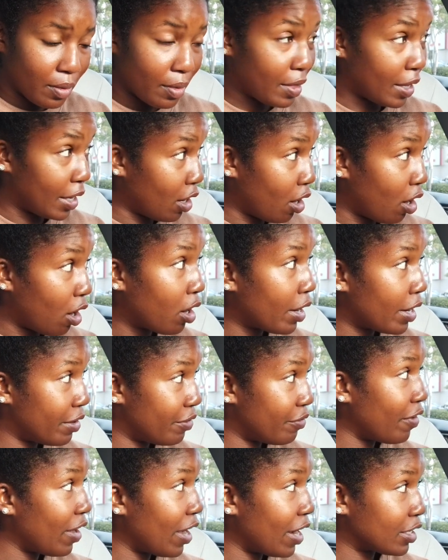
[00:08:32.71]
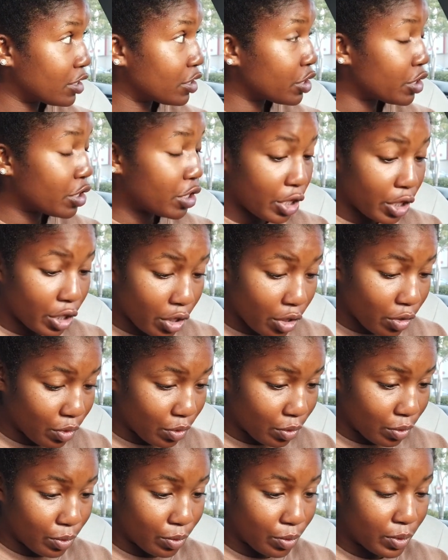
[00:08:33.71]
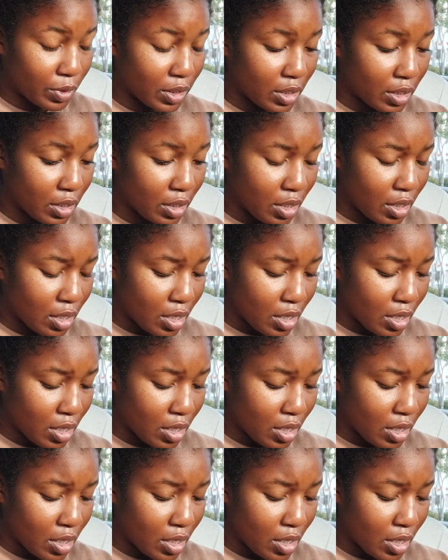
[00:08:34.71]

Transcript: They are in fact closed.